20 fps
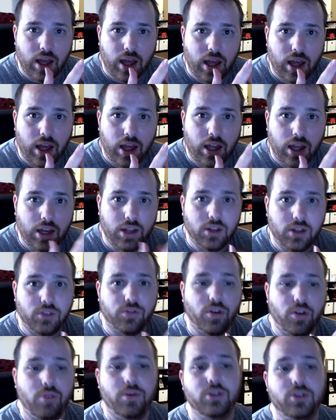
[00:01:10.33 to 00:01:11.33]
It is
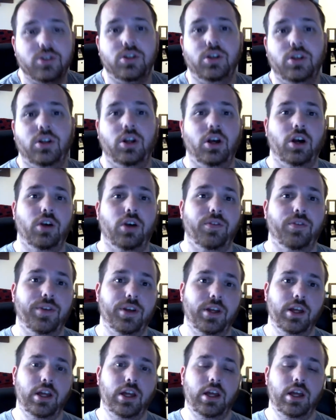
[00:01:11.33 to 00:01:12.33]
very much a deal of,
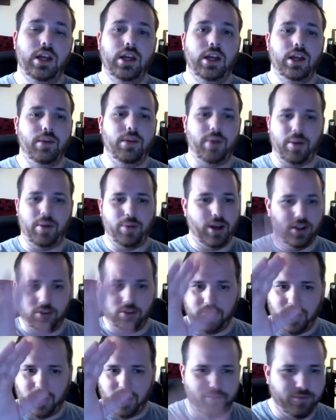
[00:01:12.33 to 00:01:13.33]
my
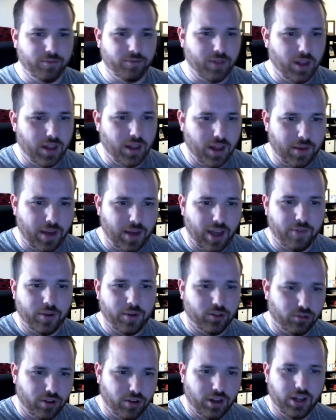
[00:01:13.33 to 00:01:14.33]
apologies, I have my
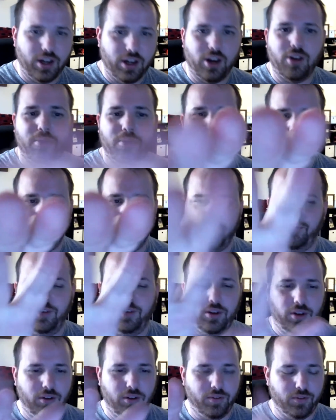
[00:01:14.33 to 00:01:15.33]
screen here, my
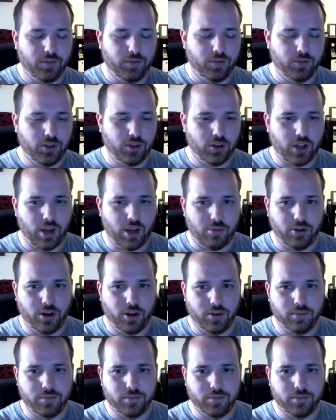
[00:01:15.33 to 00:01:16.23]
camera here.